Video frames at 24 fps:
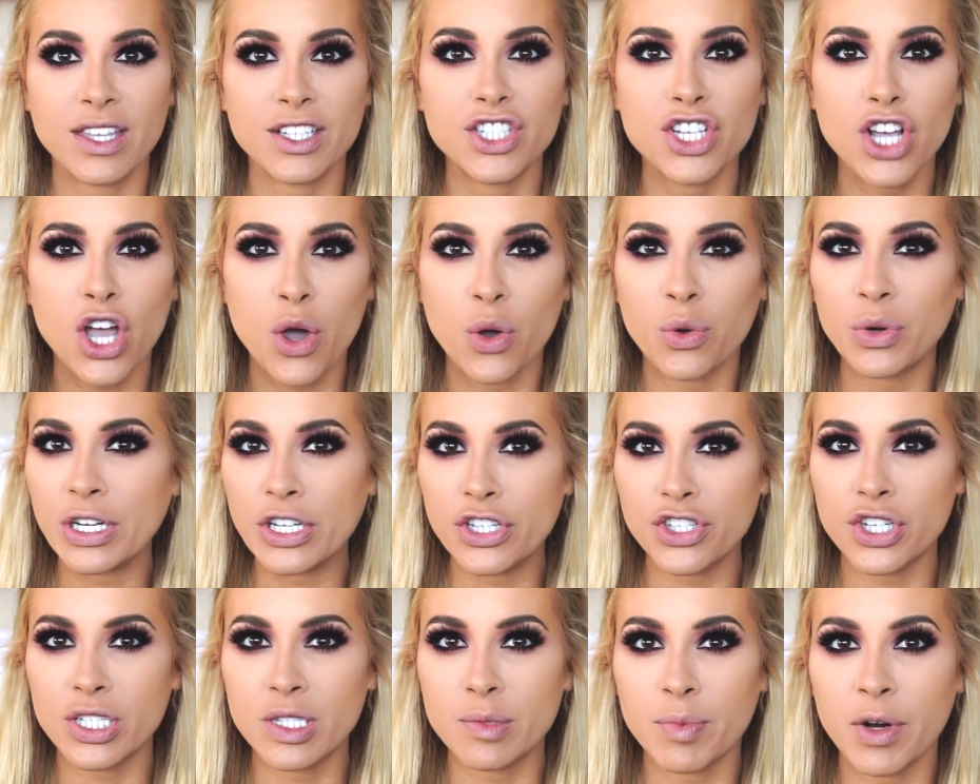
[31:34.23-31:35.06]
The tone
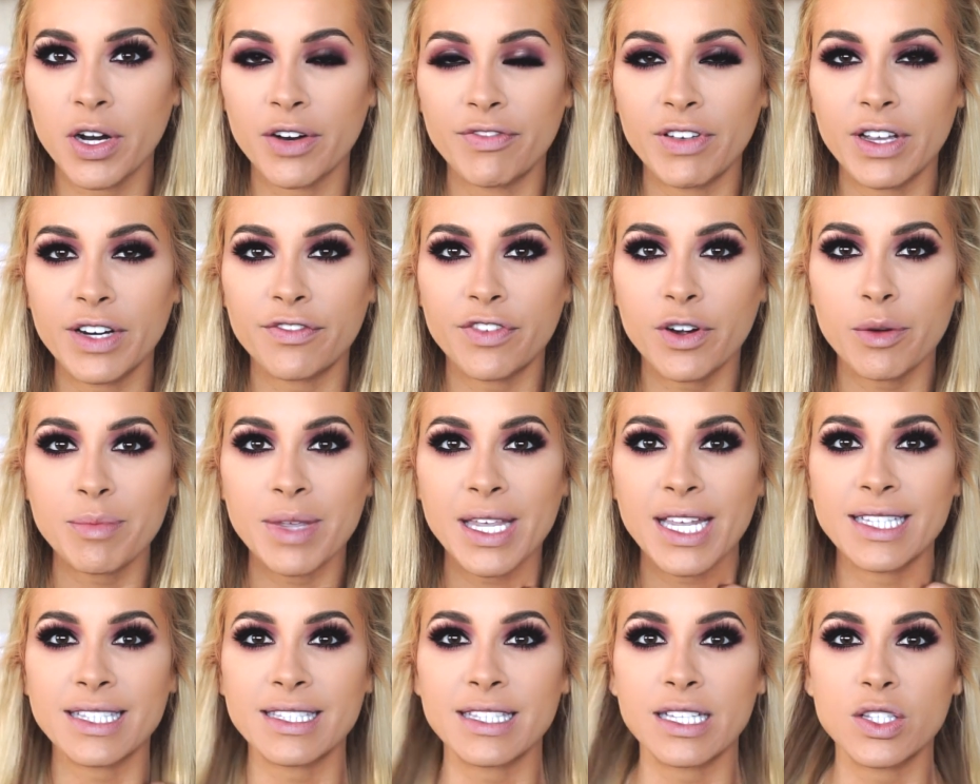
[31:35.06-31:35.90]
is just perfect for
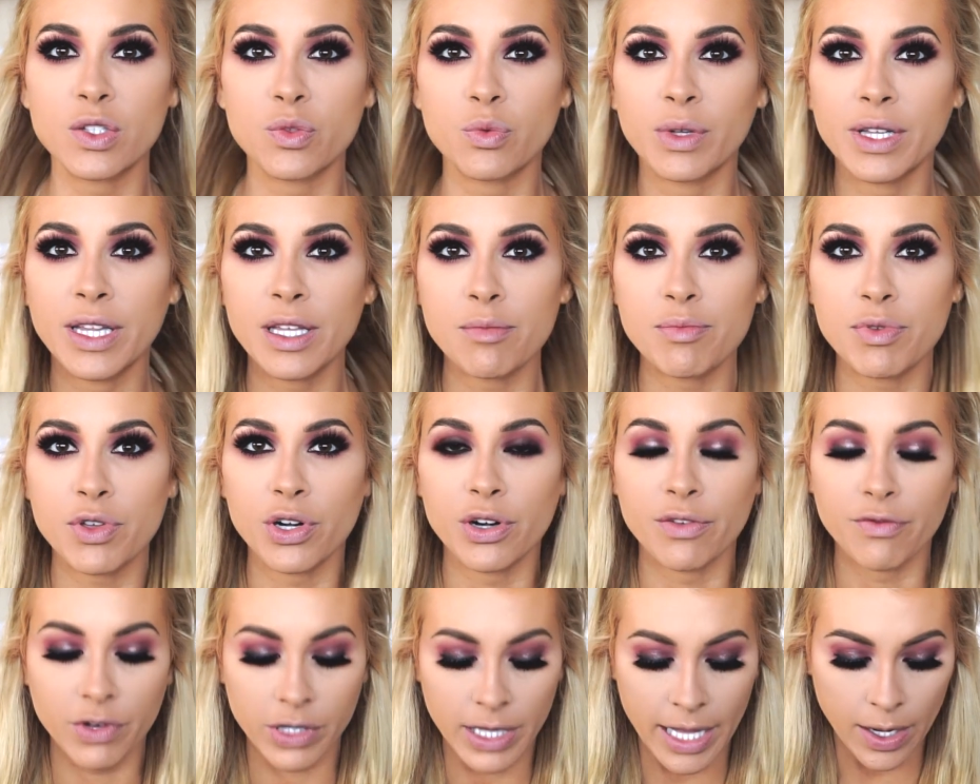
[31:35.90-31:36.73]
me. It's this really
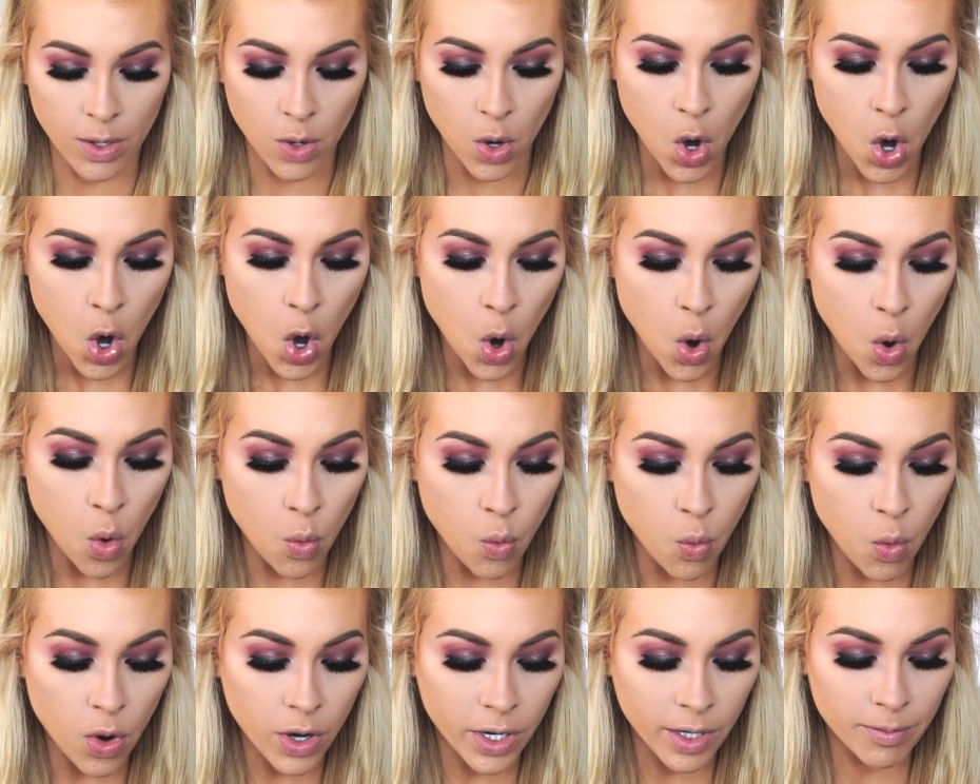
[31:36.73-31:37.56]
beautiful, like
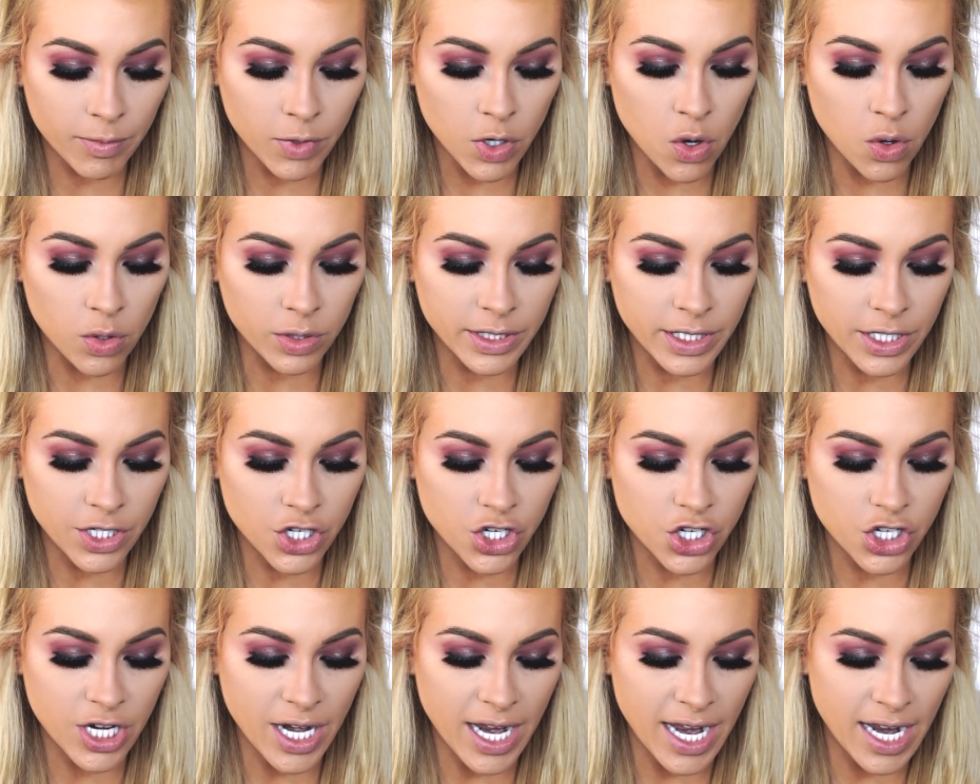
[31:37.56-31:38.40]
warm golden
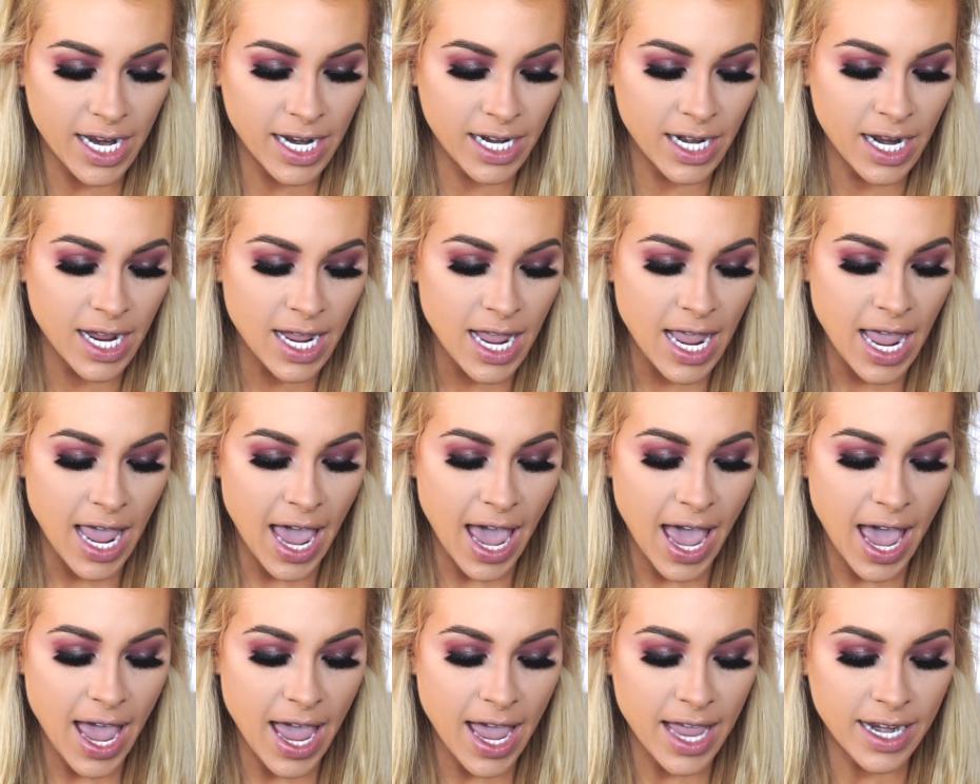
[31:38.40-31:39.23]
shade,
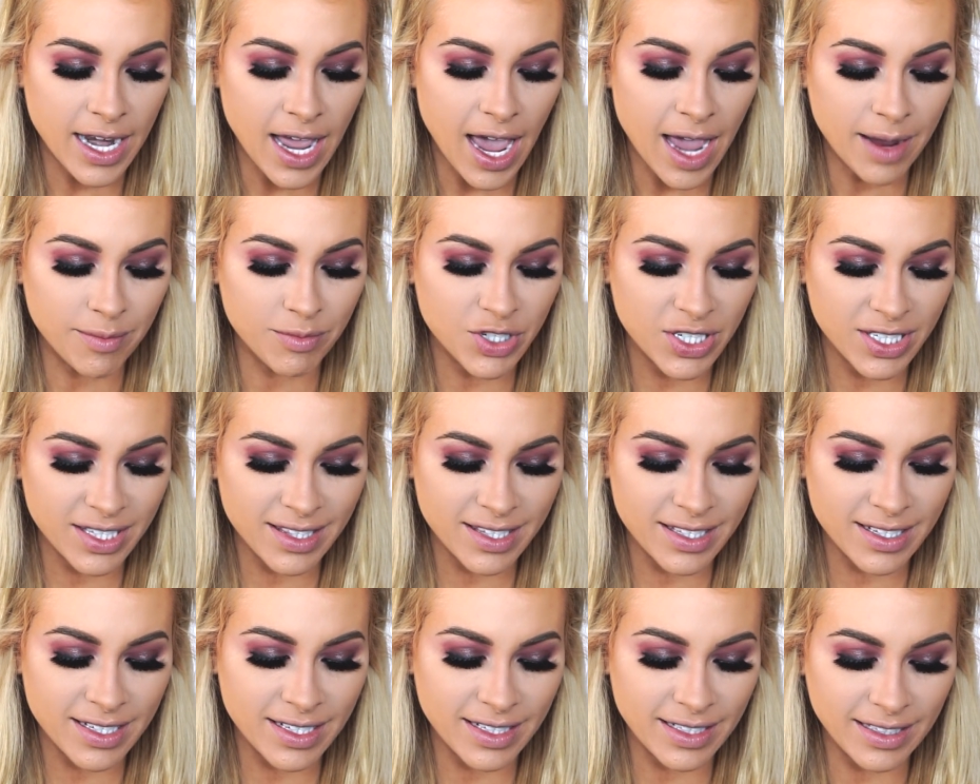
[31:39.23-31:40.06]
and I'm
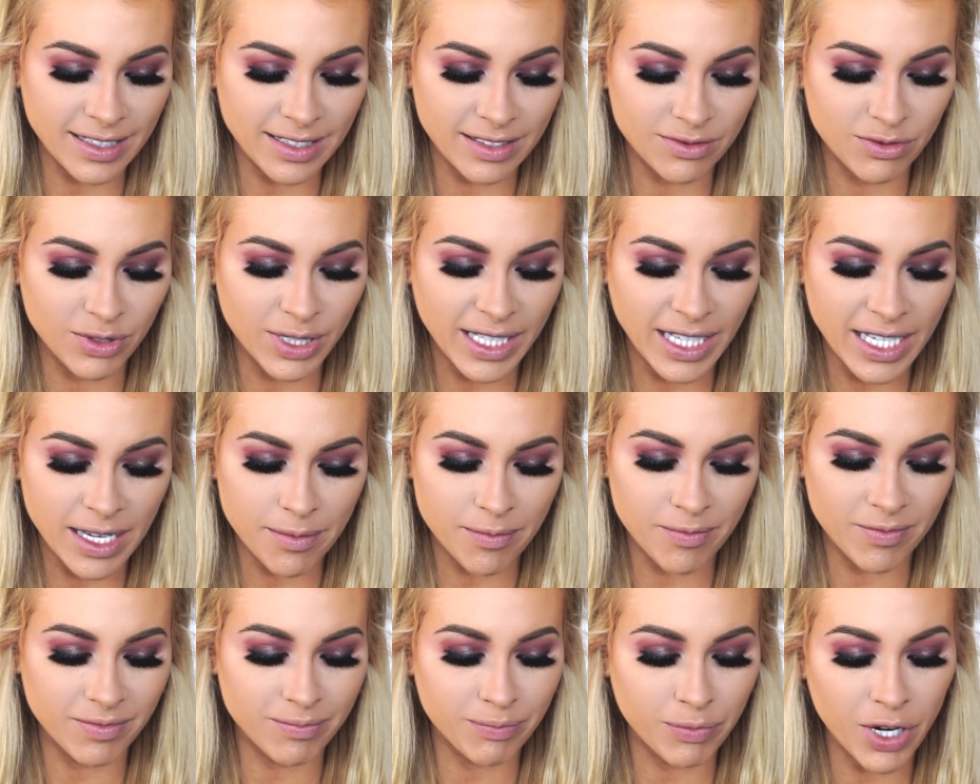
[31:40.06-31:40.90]
just
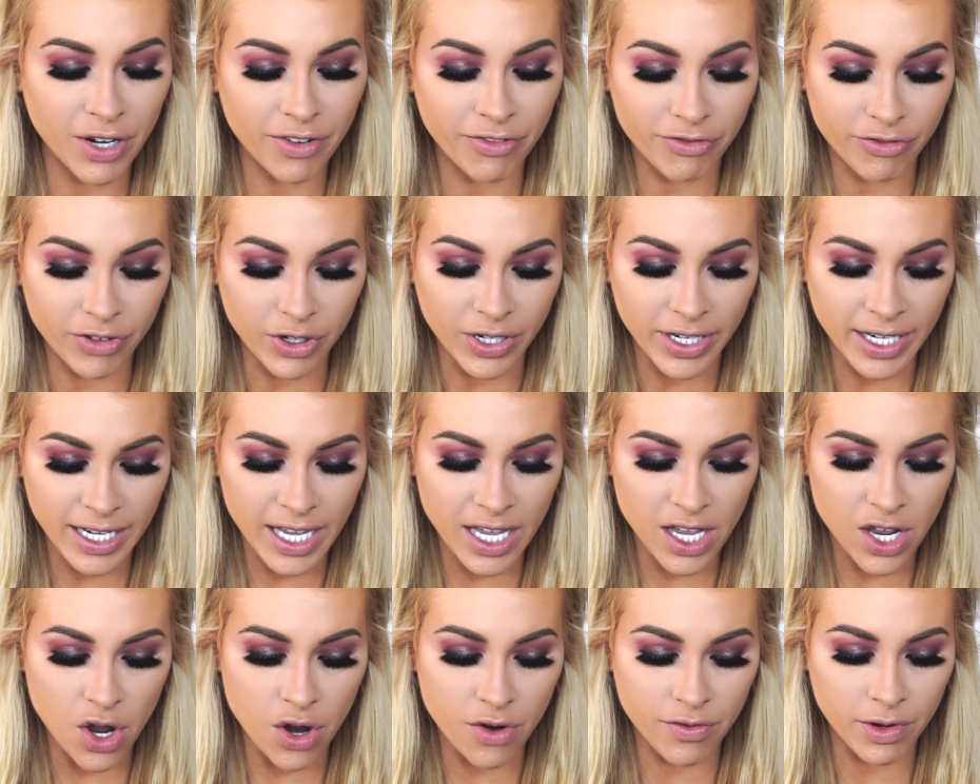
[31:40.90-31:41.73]
really
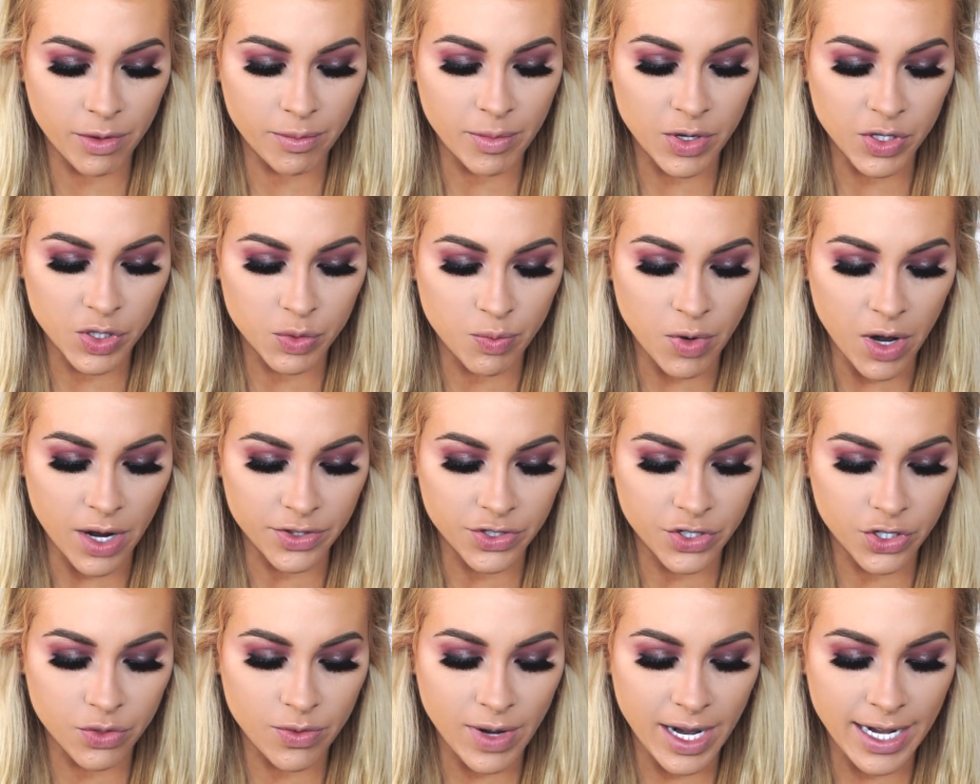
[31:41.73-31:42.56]
preferring it over most
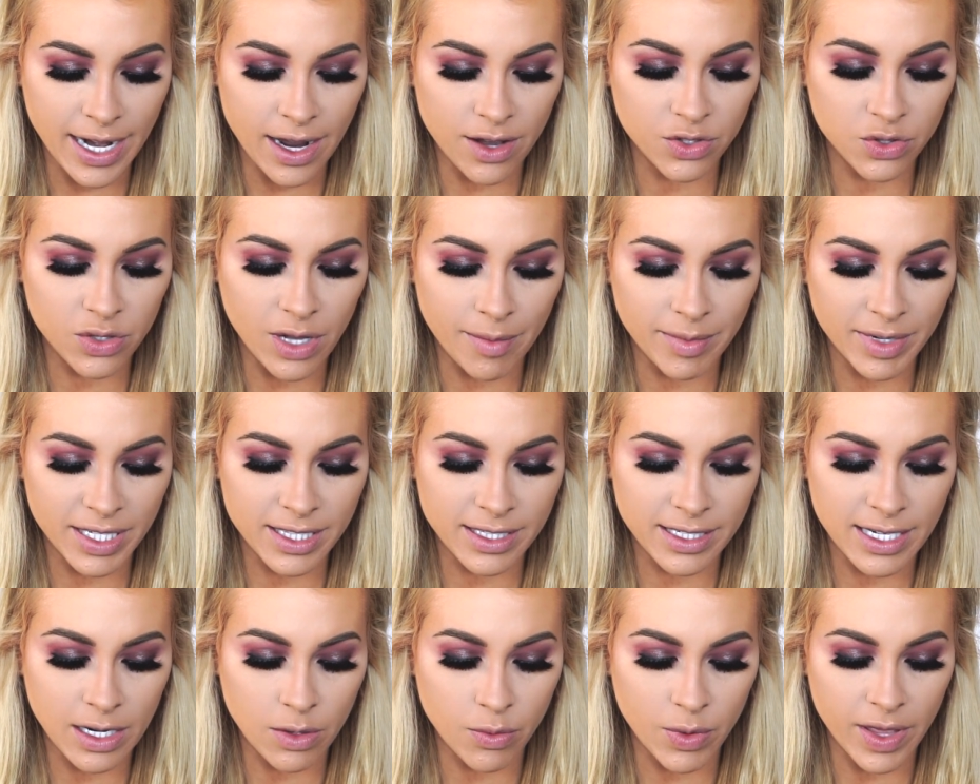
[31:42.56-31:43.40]
bronzers right now, so I'm gonna
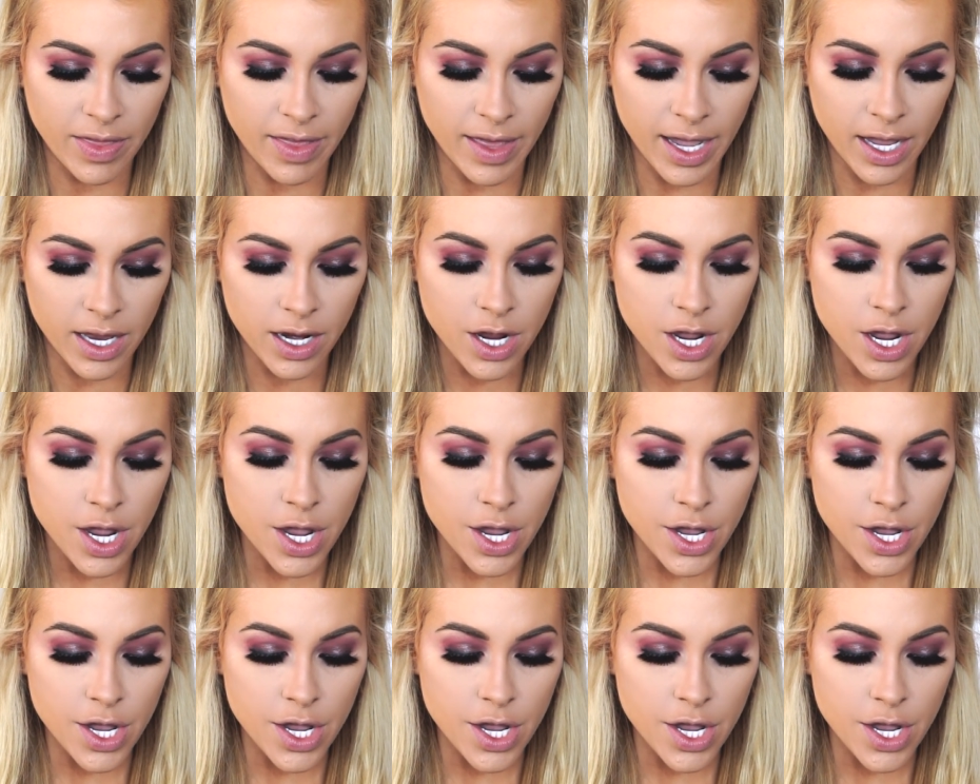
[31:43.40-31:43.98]
stick with it.